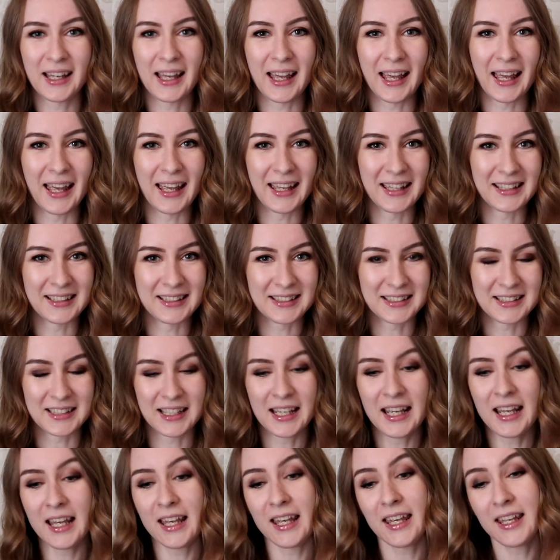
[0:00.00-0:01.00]
and
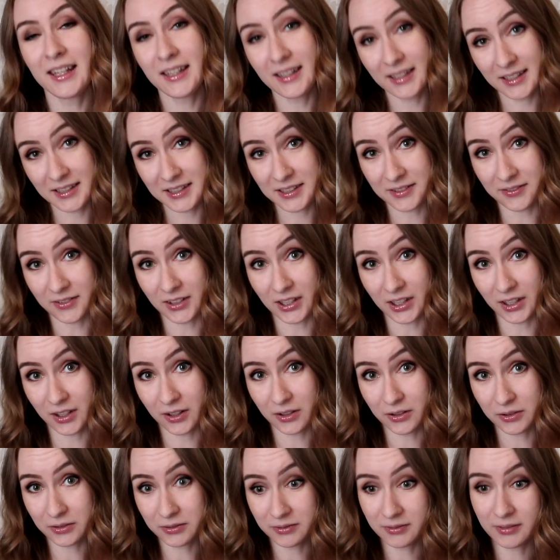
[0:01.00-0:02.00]
in this
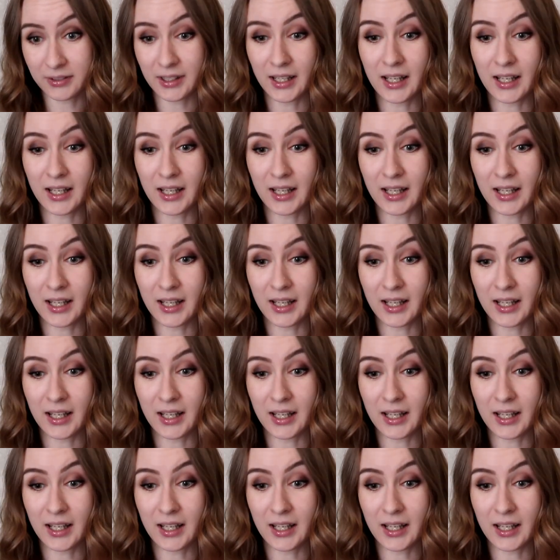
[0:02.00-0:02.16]
video,